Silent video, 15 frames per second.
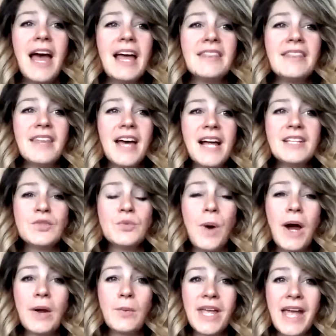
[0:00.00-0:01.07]
And that's
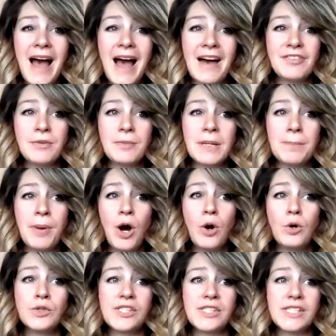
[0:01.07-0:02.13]
why we have to be
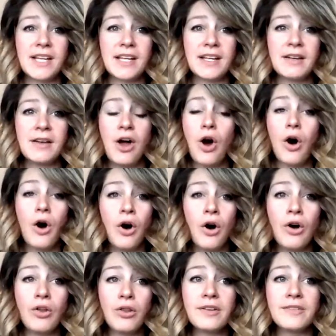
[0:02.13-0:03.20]
posting
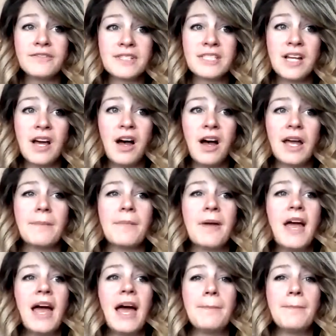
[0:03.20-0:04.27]
all of the time
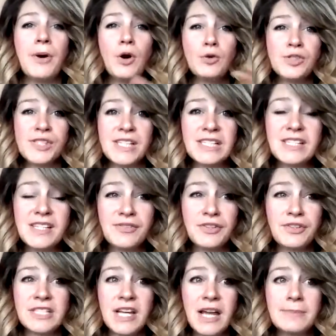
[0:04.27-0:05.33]
and posting
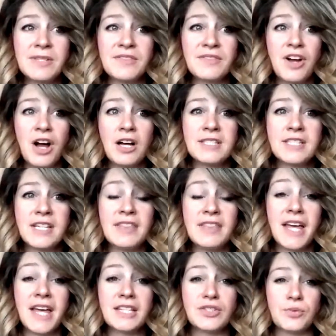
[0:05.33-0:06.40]
different types of content
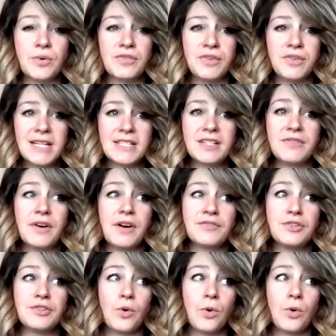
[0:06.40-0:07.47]
that's reflective
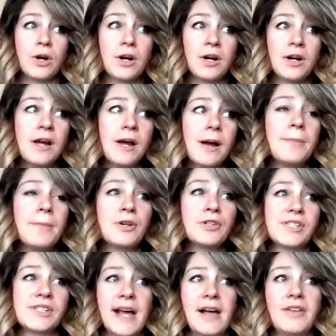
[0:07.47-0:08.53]
of your
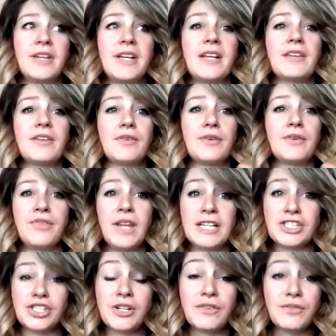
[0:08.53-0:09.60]
personality and the
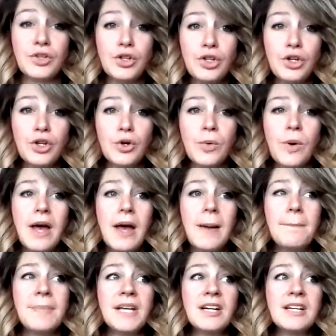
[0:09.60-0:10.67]
reflection of you,
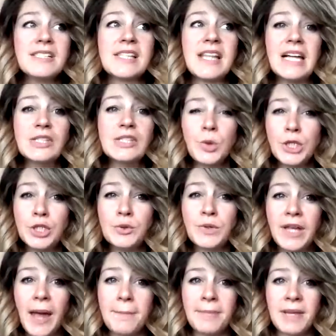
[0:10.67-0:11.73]
because that's where you
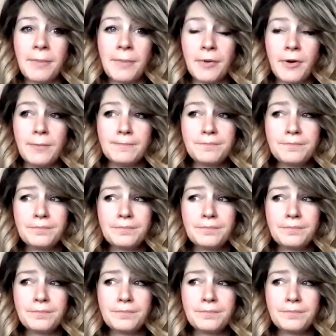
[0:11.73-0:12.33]
get people.